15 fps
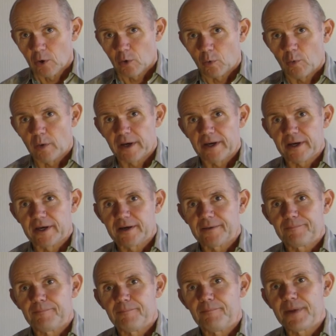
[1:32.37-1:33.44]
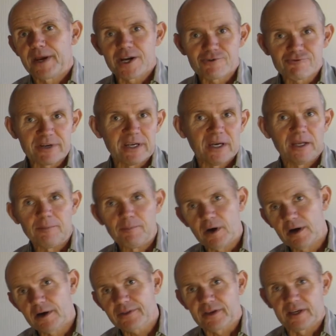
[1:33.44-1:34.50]
where Mary and
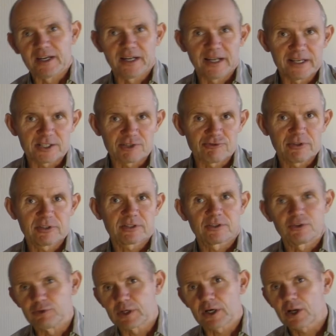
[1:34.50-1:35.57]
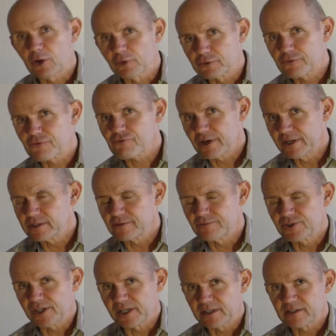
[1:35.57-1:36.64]
Martha and Lazarus, who are close friends of
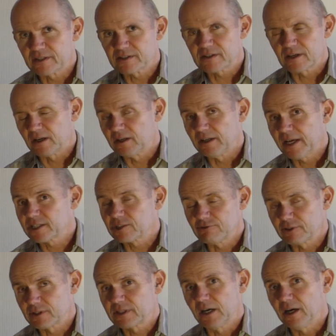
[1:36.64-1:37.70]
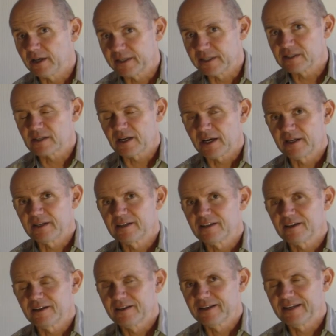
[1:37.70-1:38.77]
Jesus, uh, Lazarus dies and uh,